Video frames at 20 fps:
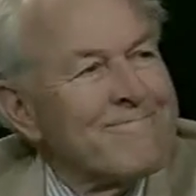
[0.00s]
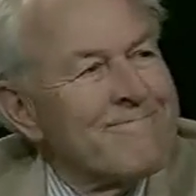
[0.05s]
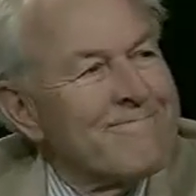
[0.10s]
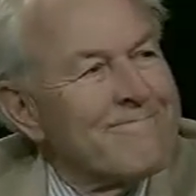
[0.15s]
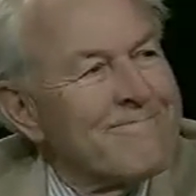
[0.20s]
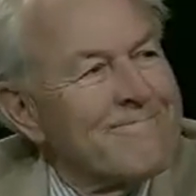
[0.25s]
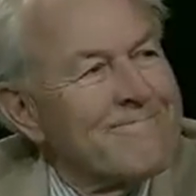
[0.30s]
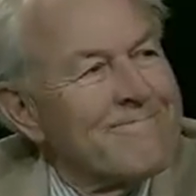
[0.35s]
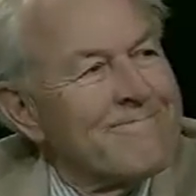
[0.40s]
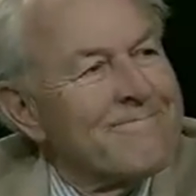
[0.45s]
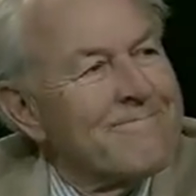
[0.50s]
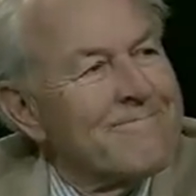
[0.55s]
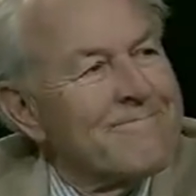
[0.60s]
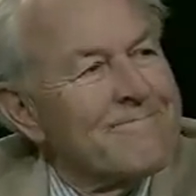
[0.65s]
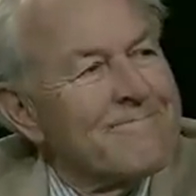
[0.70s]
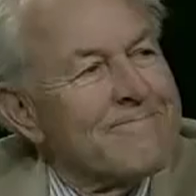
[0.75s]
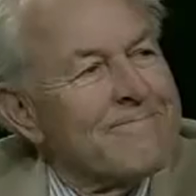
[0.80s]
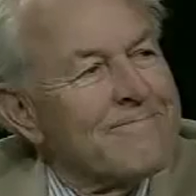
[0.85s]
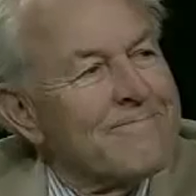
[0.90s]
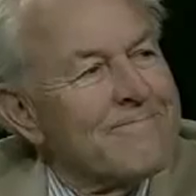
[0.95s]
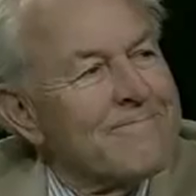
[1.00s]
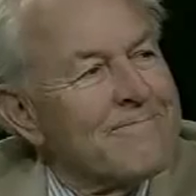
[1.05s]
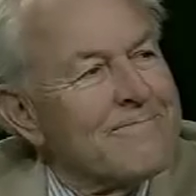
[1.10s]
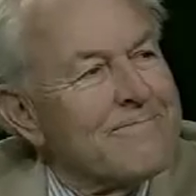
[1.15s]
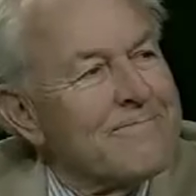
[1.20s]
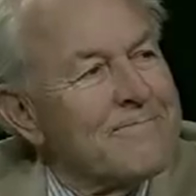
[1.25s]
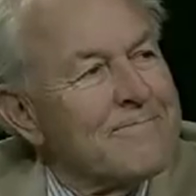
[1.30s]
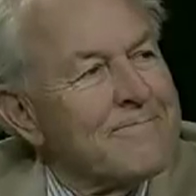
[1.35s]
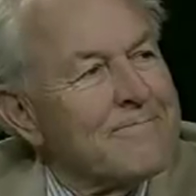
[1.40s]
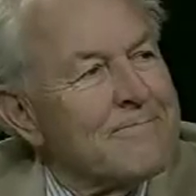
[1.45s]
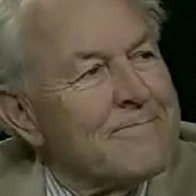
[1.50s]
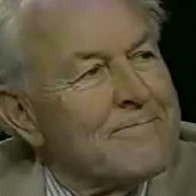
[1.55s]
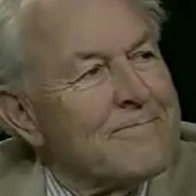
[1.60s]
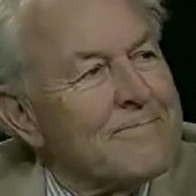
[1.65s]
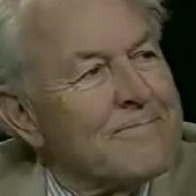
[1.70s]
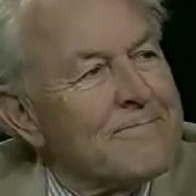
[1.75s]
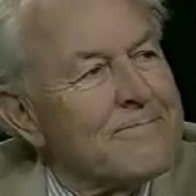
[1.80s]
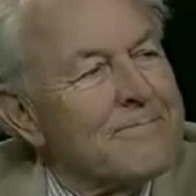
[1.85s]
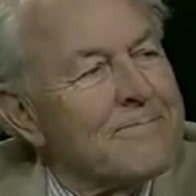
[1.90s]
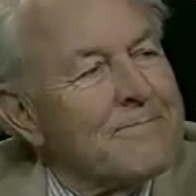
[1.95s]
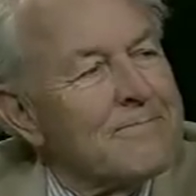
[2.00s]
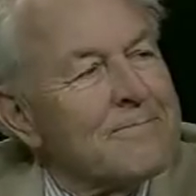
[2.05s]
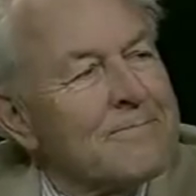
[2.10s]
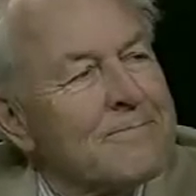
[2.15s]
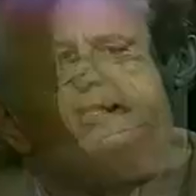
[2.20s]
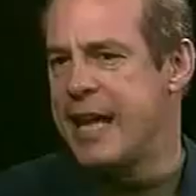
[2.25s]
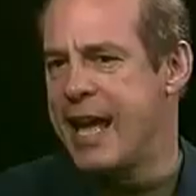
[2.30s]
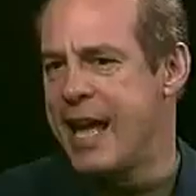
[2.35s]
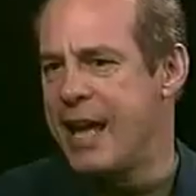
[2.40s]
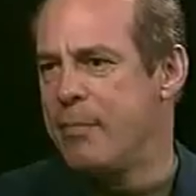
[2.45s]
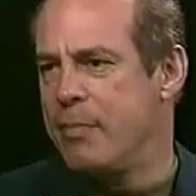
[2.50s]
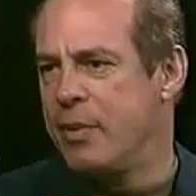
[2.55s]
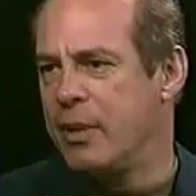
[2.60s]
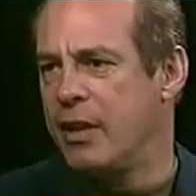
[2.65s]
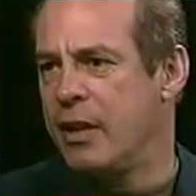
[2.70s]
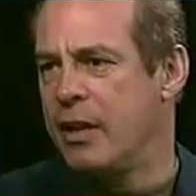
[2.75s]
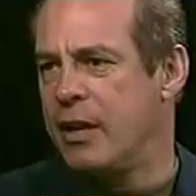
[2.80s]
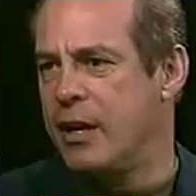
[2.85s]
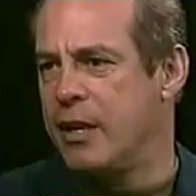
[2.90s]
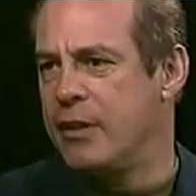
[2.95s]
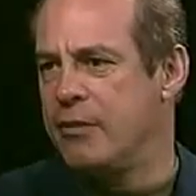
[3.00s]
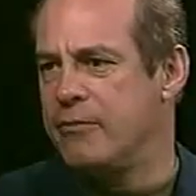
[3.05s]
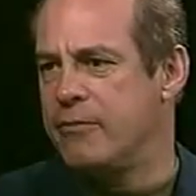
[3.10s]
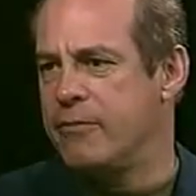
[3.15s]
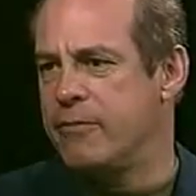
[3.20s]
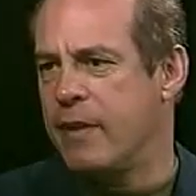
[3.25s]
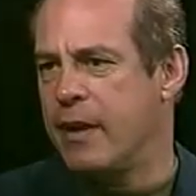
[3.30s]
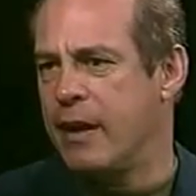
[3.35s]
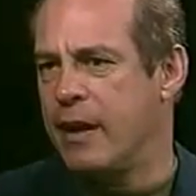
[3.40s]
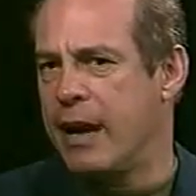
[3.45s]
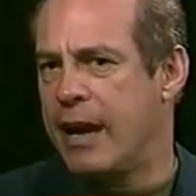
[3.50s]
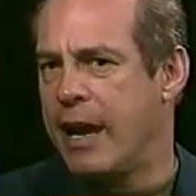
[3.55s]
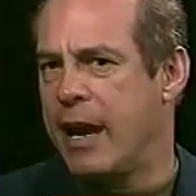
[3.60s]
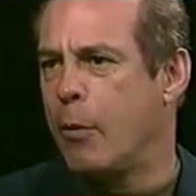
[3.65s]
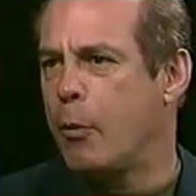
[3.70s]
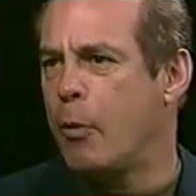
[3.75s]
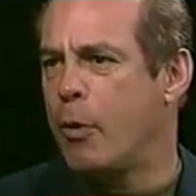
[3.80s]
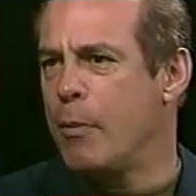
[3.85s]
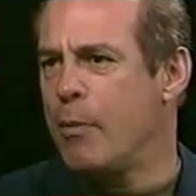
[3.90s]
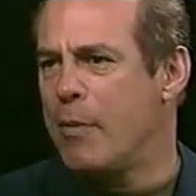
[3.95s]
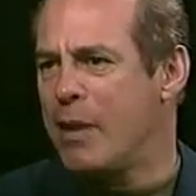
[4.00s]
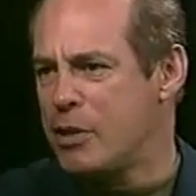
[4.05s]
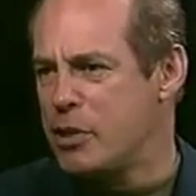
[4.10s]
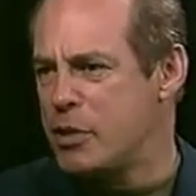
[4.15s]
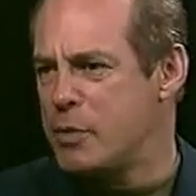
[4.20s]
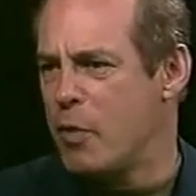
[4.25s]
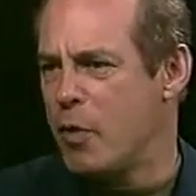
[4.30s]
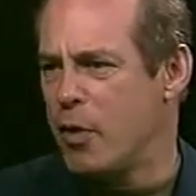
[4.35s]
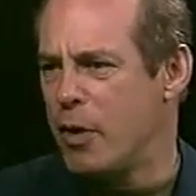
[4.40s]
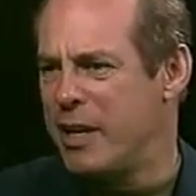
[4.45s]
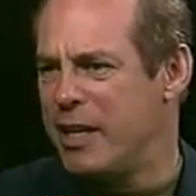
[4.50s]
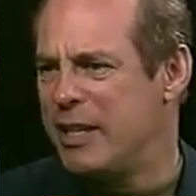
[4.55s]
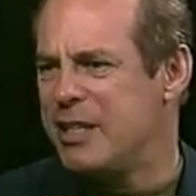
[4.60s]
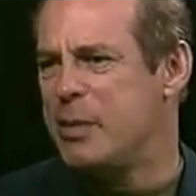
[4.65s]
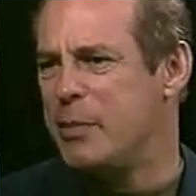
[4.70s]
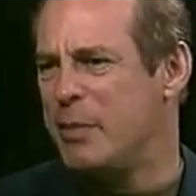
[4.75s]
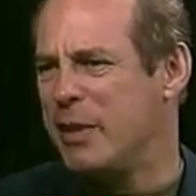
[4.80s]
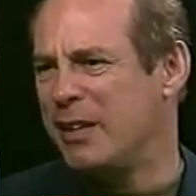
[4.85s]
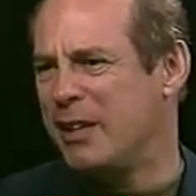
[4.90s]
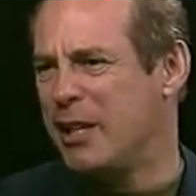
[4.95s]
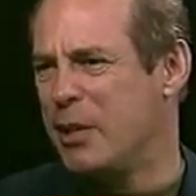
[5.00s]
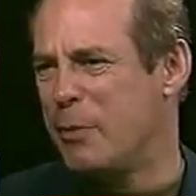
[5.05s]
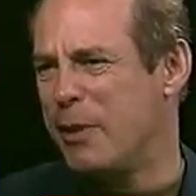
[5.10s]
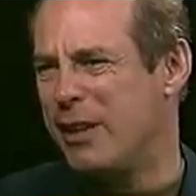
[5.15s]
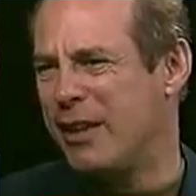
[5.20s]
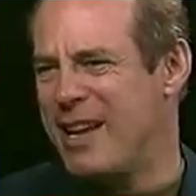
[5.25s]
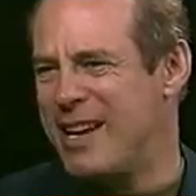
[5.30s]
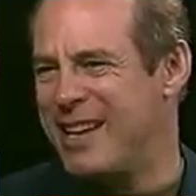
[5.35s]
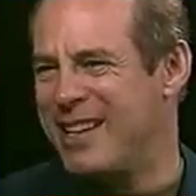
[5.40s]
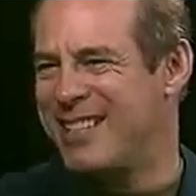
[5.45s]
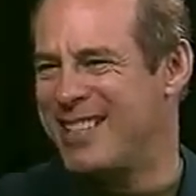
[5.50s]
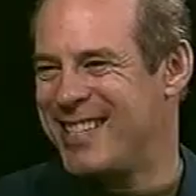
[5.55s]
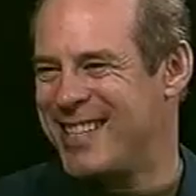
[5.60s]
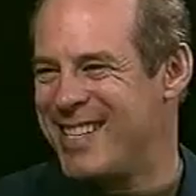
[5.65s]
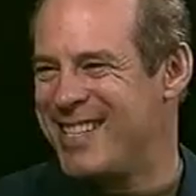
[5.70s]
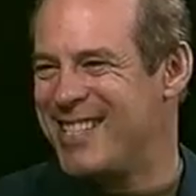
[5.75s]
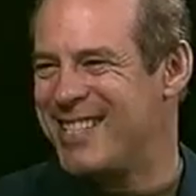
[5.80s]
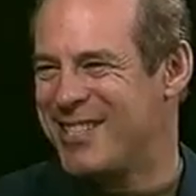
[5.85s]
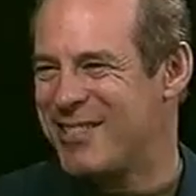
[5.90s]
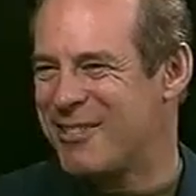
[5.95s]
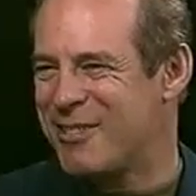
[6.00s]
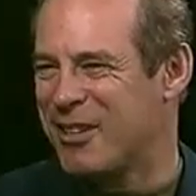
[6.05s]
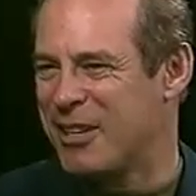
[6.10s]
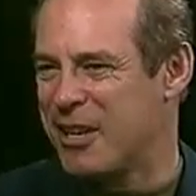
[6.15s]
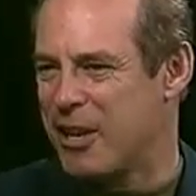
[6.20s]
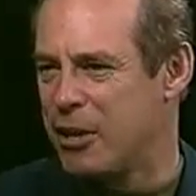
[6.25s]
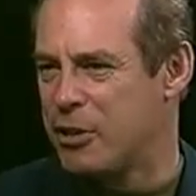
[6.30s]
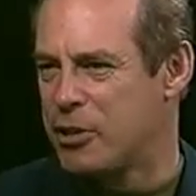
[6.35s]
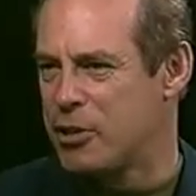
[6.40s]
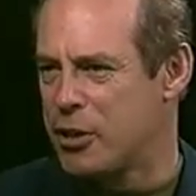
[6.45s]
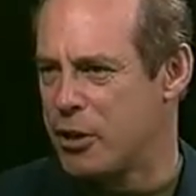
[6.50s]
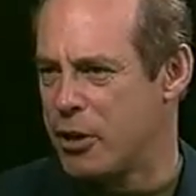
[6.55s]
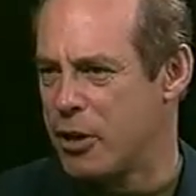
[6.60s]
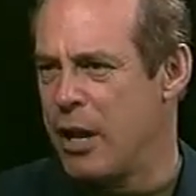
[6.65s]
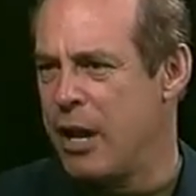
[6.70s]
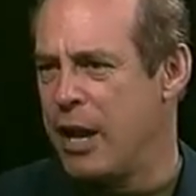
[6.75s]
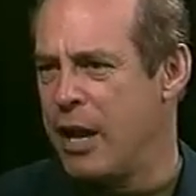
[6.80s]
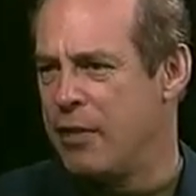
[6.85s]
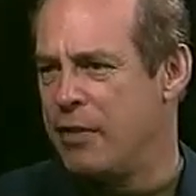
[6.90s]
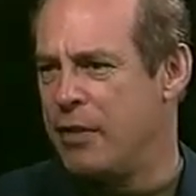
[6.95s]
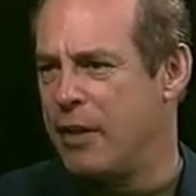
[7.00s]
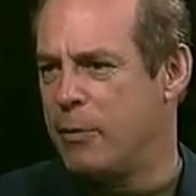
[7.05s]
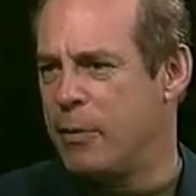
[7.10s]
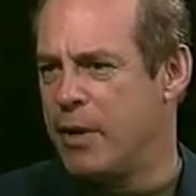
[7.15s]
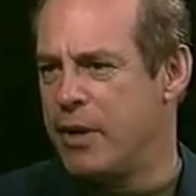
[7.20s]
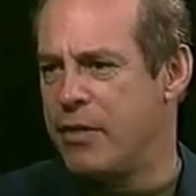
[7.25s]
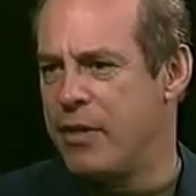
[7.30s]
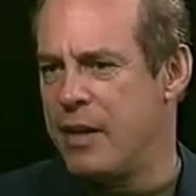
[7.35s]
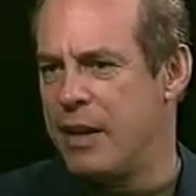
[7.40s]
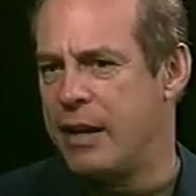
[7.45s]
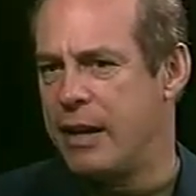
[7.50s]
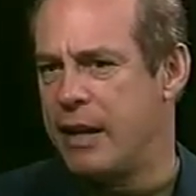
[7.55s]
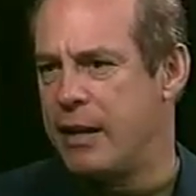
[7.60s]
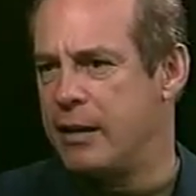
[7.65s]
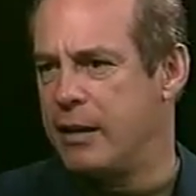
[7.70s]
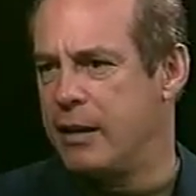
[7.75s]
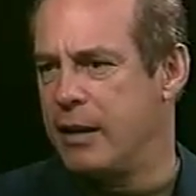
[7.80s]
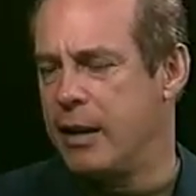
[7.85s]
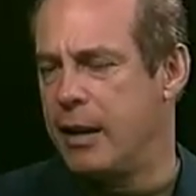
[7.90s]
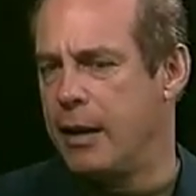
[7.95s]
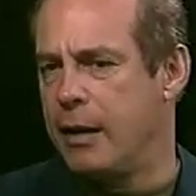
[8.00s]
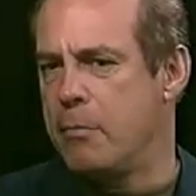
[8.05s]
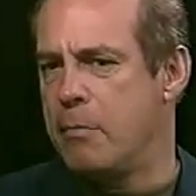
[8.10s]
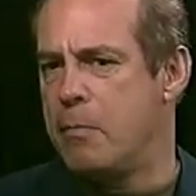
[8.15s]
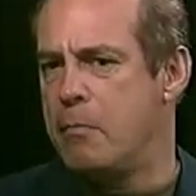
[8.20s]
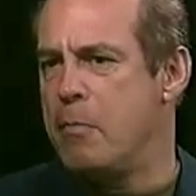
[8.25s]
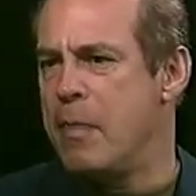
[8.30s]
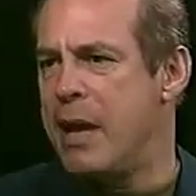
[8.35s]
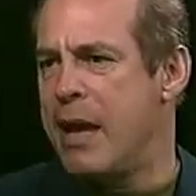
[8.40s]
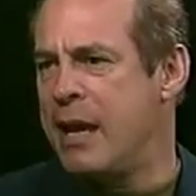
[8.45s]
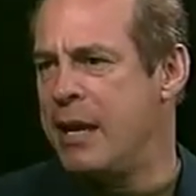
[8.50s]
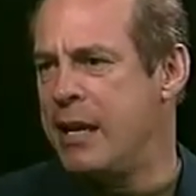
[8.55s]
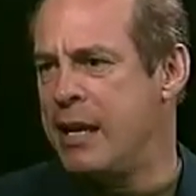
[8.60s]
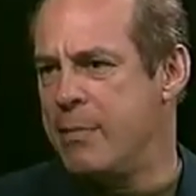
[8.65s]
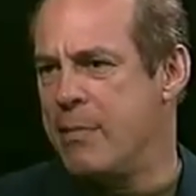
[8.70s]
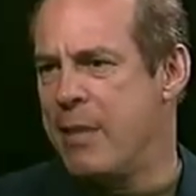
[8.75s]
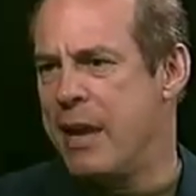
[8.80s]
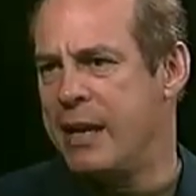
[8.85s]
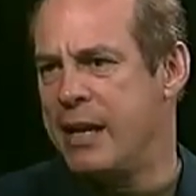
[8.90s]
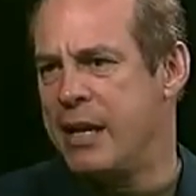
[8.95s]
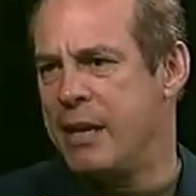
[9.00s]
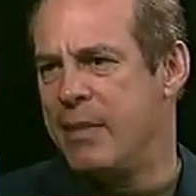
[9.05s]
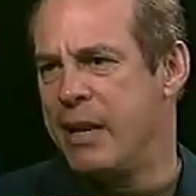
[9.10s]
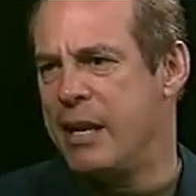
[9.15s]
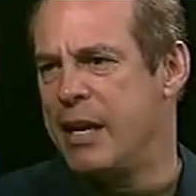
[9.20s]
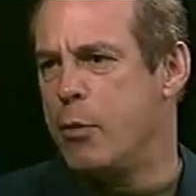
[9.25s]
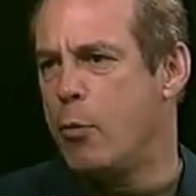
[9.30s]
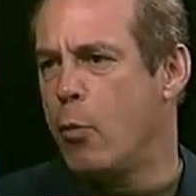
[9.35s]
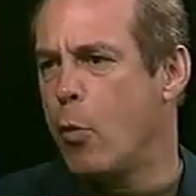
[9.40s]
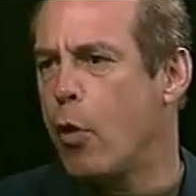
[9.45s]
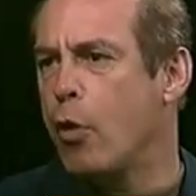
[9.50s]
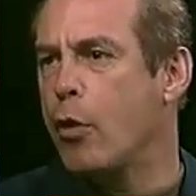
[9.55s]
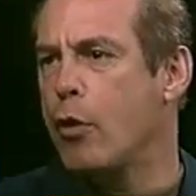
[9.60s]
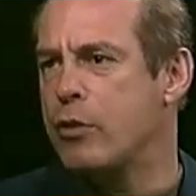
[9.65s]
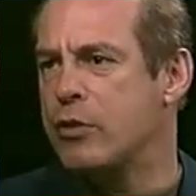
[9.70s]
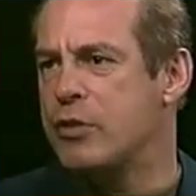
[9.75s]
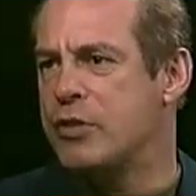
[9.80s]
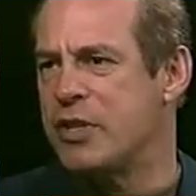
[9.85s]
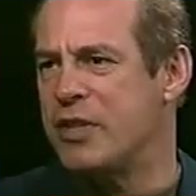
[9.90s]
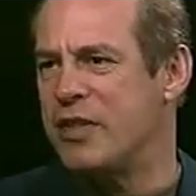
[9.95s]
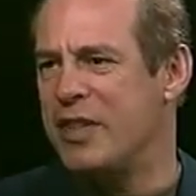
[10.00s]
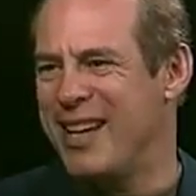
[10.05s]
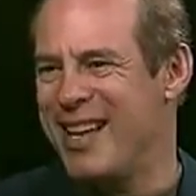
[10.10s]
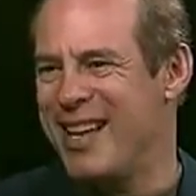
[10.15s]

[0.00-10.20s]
There we have an example of how we're much more intimately related to Eastern culture than we think, and many, many, many words in the